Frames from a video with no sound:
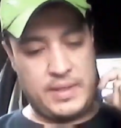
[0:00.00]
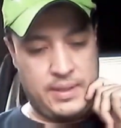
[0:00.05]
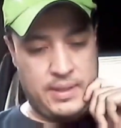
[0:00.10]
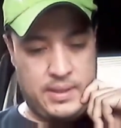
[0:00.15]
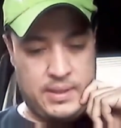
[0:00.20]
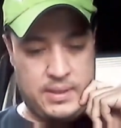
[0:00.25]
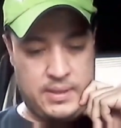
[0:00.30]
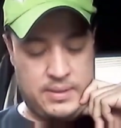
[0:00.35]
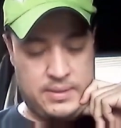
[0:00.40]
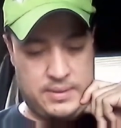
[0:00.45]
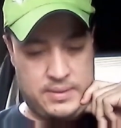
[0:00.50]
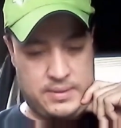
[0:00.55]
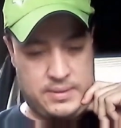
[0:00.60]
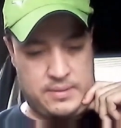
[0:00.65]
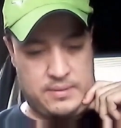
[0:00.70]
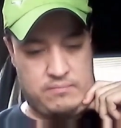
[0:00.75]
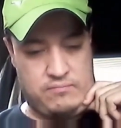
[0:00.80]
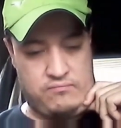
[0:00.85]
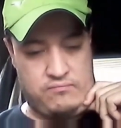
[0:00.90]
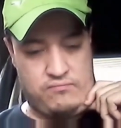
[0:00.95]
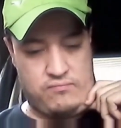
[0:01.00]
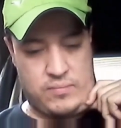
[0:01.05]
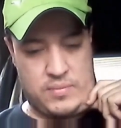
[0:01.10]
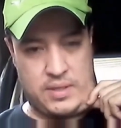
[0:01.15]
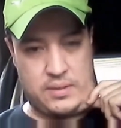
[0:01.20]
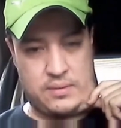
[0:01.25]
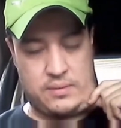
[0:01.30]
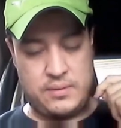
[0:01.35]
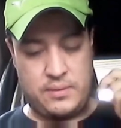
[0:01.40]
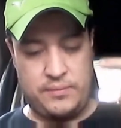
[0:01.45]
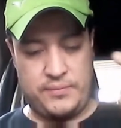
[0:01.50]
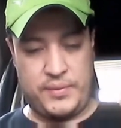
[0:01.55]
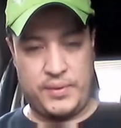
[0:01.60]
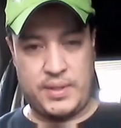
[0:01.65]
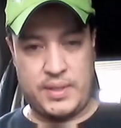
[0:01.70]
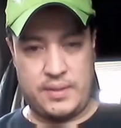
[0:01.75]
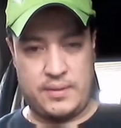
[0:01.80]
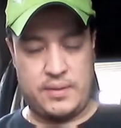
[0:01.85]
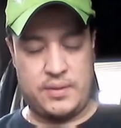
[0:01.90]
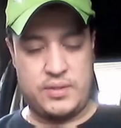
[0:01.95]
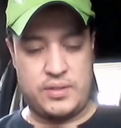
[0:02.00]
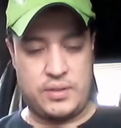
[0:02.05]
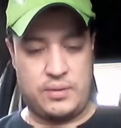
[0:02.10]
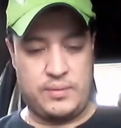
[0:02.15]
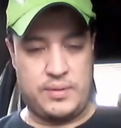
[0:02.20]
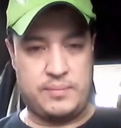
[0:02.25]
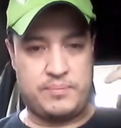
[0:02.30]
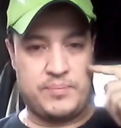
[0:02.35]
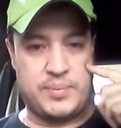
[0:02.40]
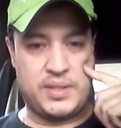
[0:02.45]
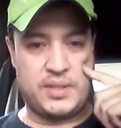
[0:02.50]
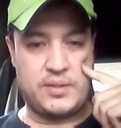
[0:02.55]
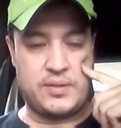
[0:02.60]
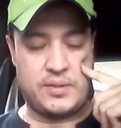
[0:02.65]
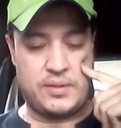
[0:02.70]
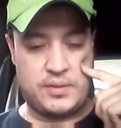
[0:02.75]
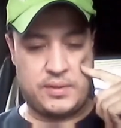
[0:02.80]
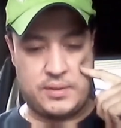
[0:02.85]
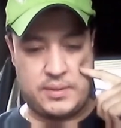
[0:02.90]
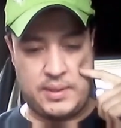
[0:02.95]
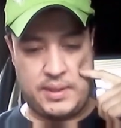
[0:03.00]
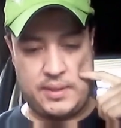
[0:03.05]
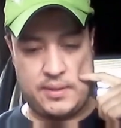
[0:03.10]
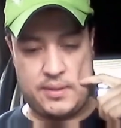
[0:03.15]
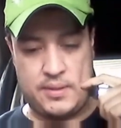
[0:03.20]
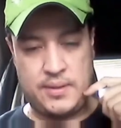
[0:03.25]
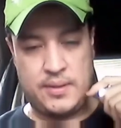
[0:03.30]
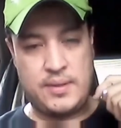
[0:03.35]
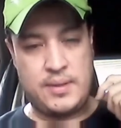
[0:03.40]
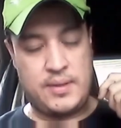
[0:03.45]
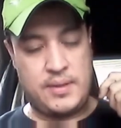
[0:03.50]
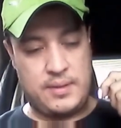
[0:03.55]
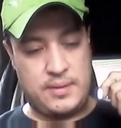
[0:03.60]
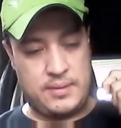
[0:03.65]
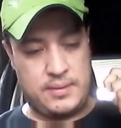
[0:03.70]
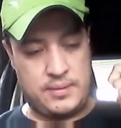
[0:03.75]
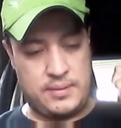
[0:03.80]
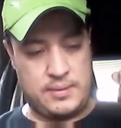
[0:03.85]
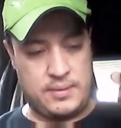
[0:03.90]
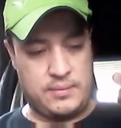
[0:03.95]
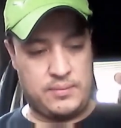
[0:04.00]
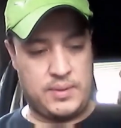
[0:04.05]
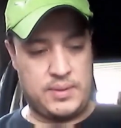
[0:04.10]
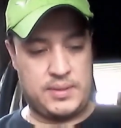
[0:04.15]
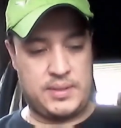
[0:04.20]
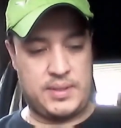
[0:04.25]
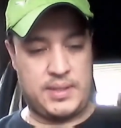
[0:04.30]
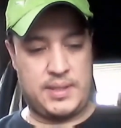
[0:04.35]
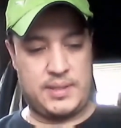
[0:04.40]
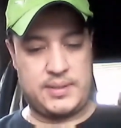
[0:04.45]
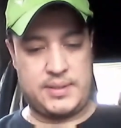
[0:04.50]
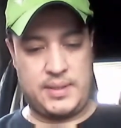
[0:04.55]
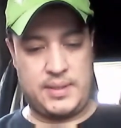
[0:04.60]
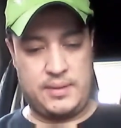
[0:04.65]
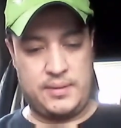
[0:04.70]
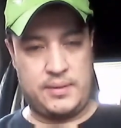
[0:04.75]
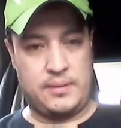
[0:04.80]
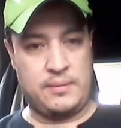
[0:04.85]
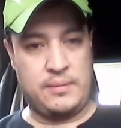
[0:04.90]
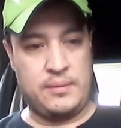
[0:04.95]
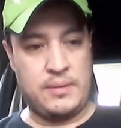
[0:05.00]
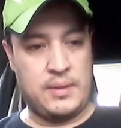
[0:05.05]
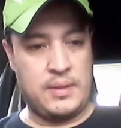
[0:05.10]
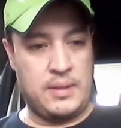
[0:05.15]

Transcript: And I don't know if you can show the pictures later, the ones that I sent you,